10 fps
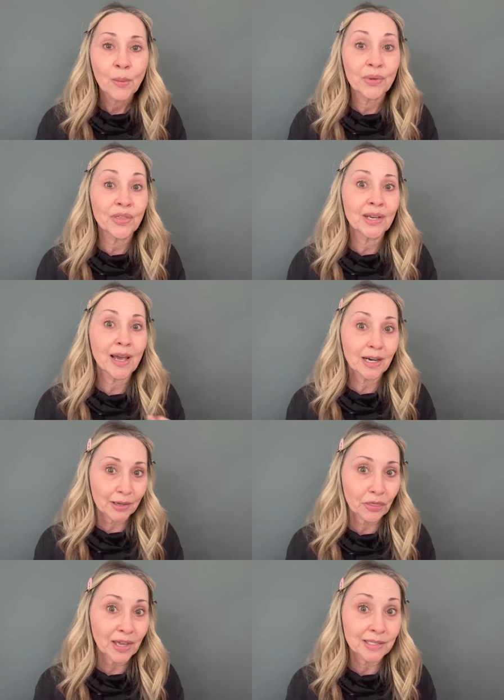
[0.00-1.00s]
But then at
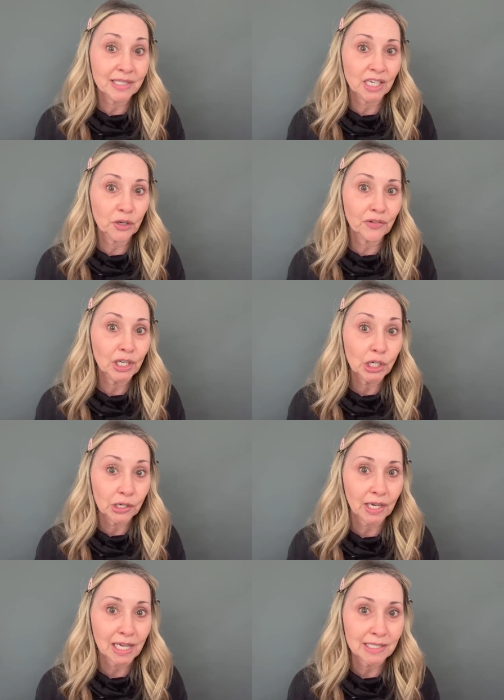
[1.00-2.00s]
Thanksgiving, your
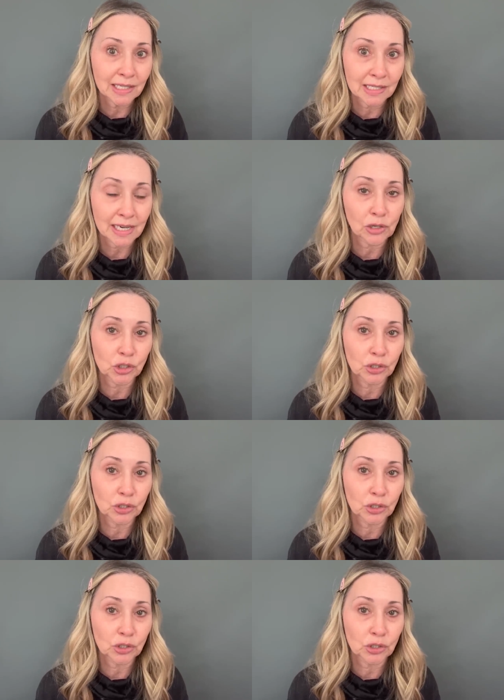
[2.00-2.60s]
cousin tells